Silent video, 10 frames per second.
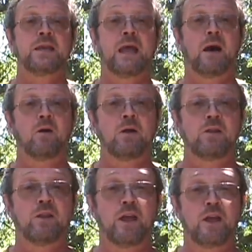Now,
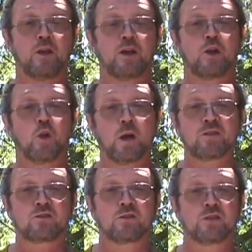they
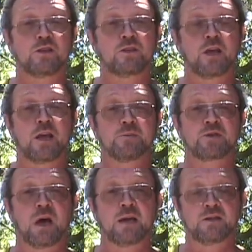cluster these
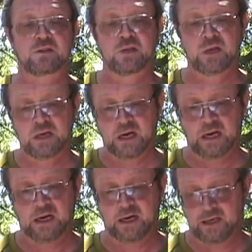campsites
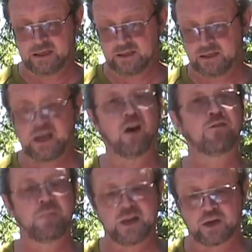uh, into
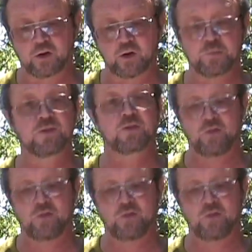alphabetic groups.